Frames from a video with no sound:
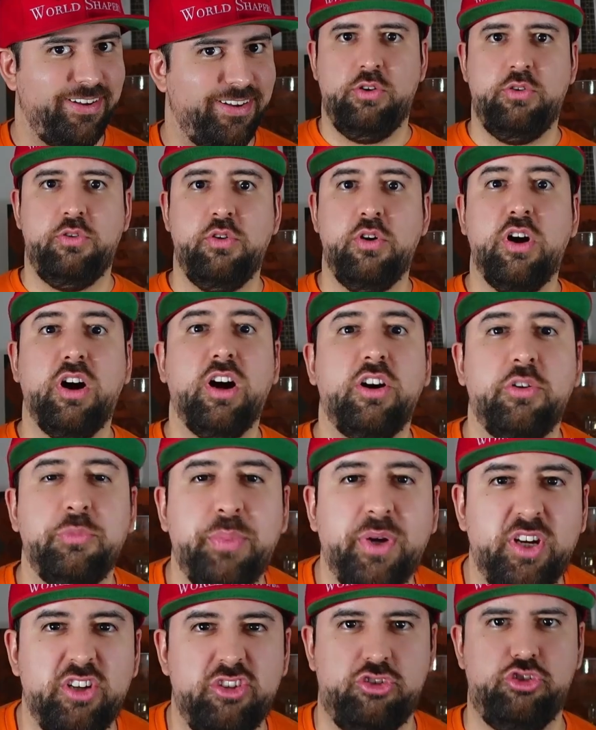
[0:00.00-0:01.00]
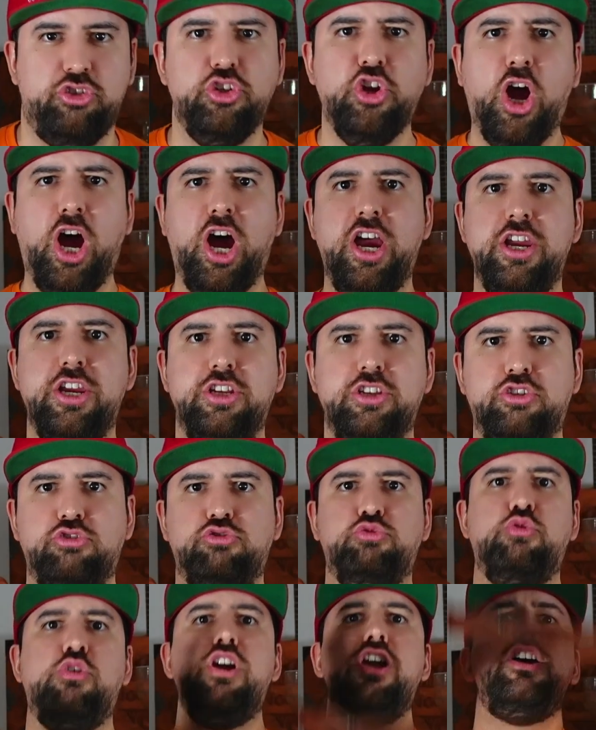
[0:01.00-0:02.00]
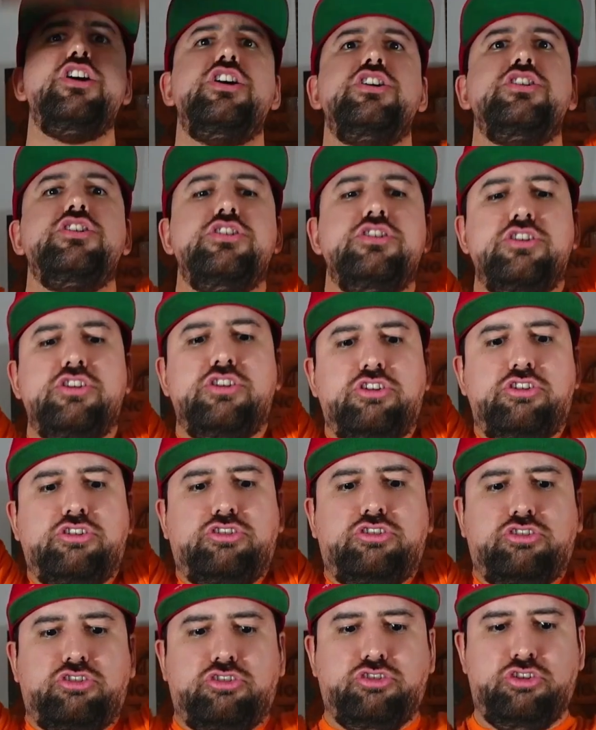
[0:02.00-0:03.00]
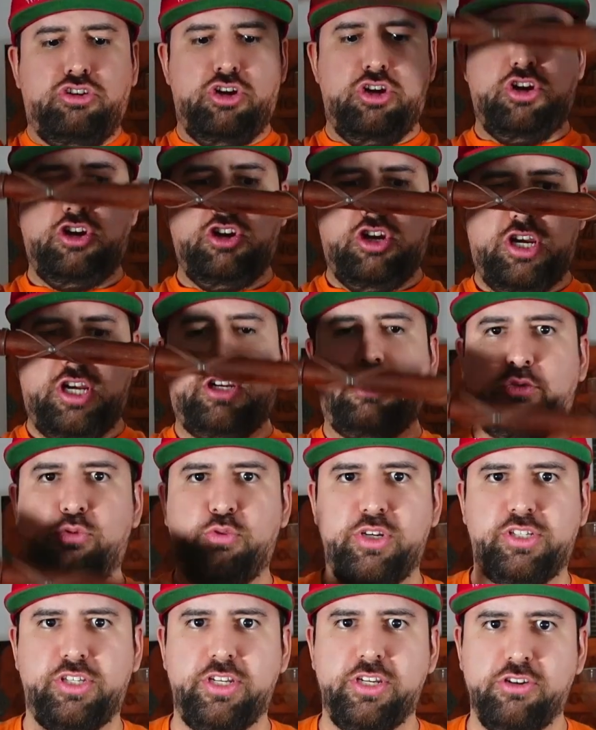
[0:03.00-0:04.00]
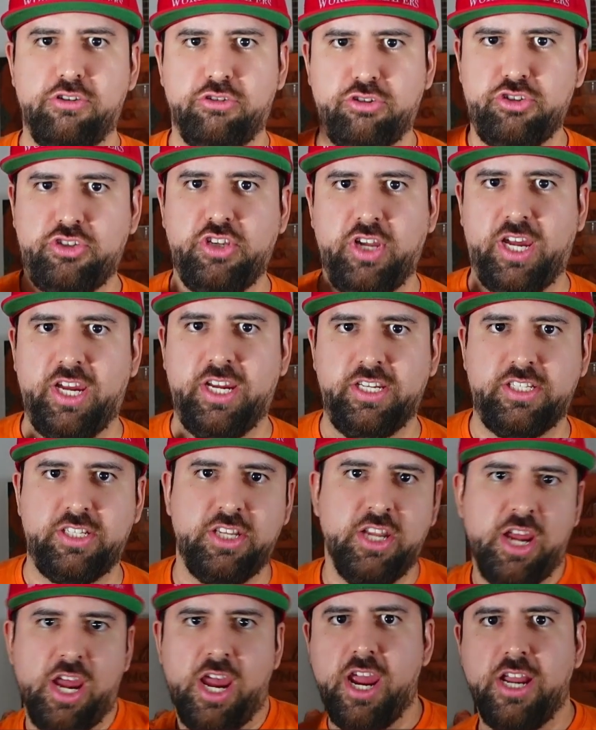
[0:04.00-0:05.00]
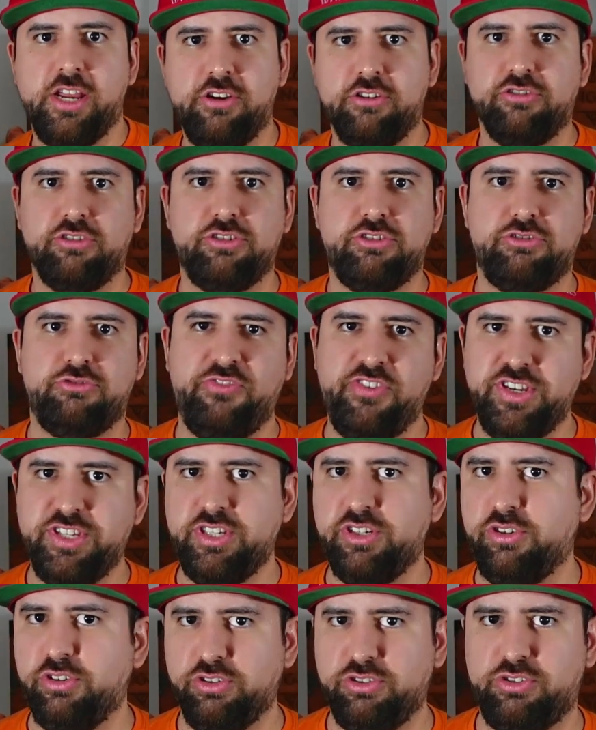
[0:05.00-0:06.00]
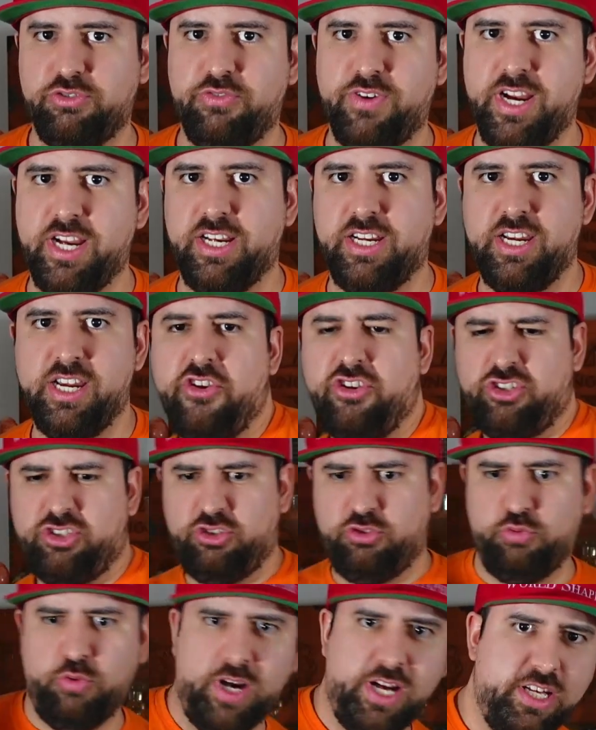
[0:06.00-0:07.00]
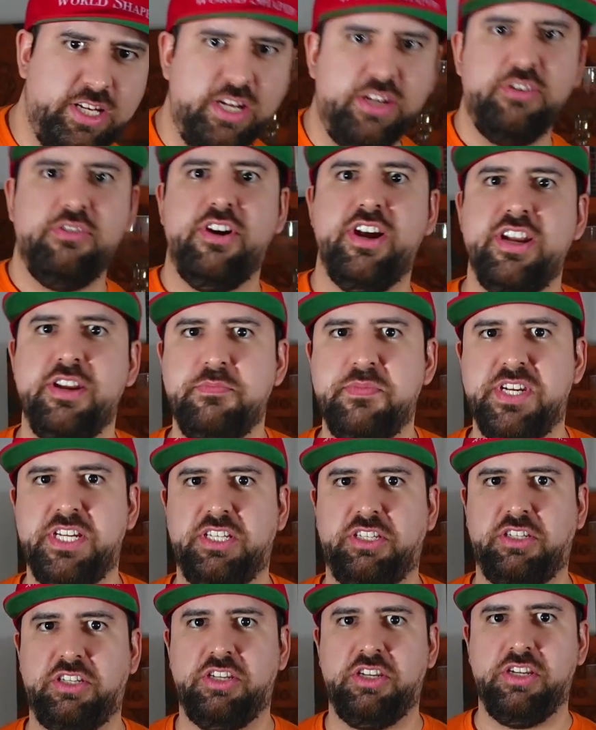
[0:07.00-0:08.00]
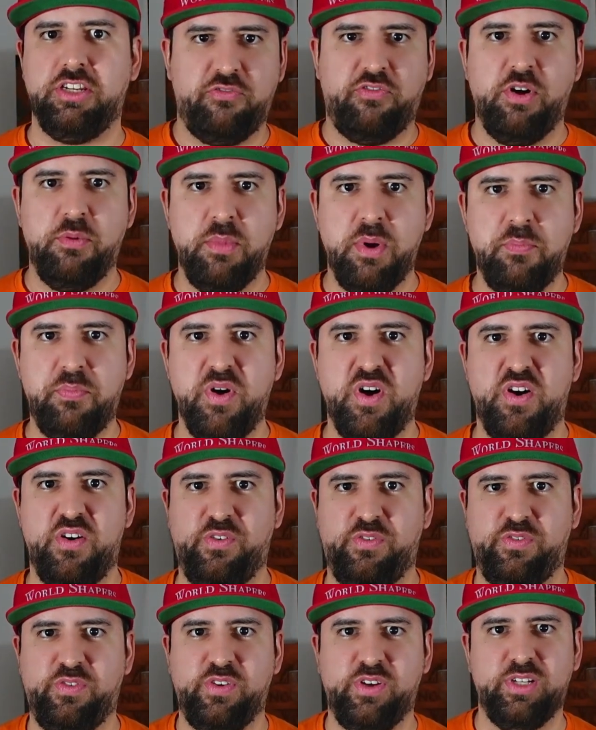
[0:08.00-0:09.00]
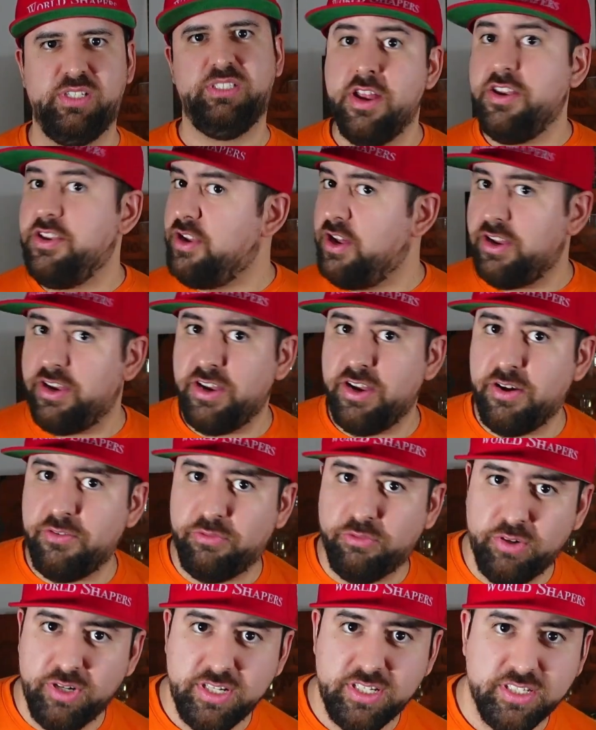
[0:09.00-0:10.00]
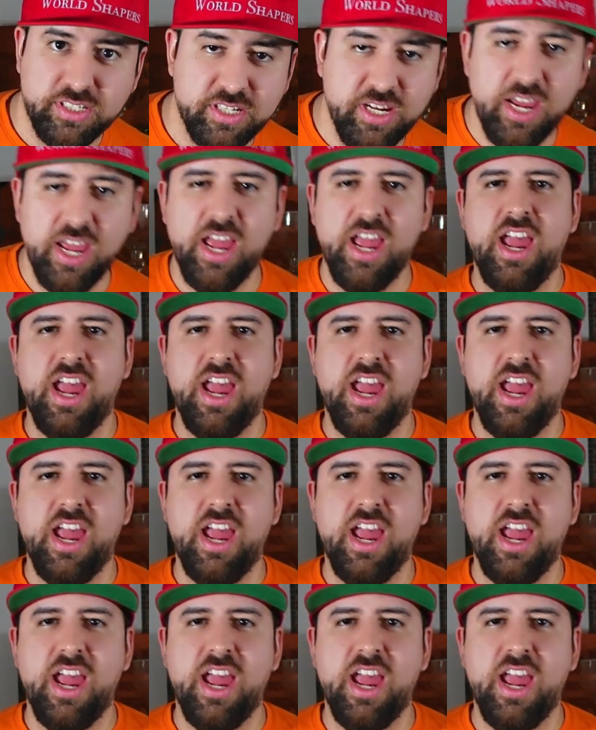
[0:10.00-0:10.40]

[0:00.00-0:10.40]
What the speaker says: Or how about Giant's Rage, increasing your size and your physical strength, striking your enemies from above. Not enough risk?